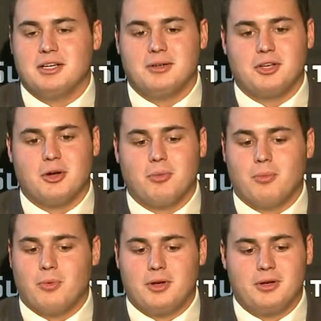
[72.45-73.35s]
you know,
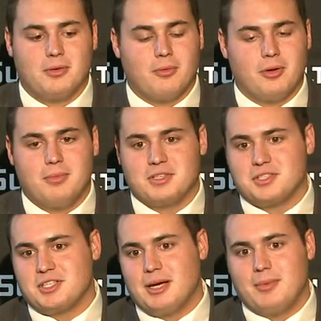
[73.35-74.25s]
one missed
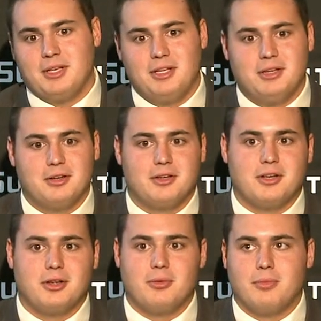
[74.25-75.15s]
assignment here,
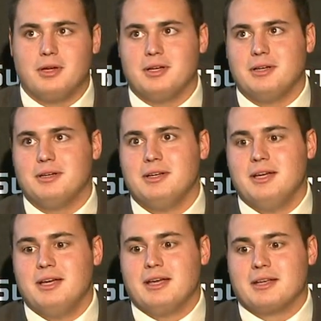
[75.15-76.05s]
you know,
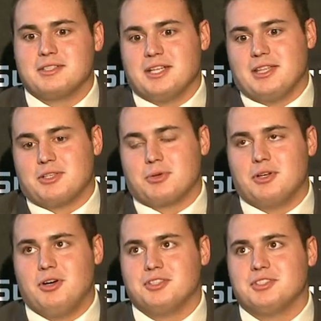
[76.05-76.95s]
because that's what
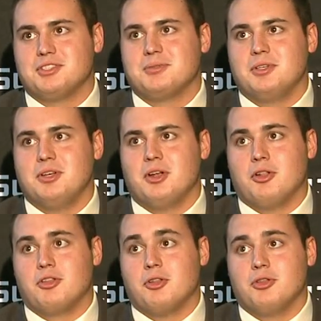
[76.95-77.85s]
causes, you know,
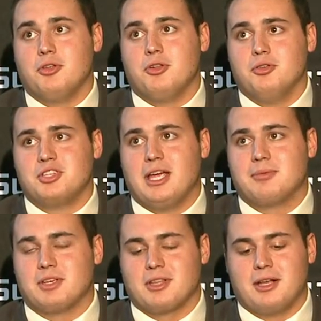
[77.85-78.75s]
to lose
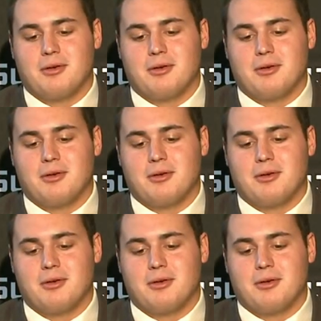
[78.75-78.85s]
games like that.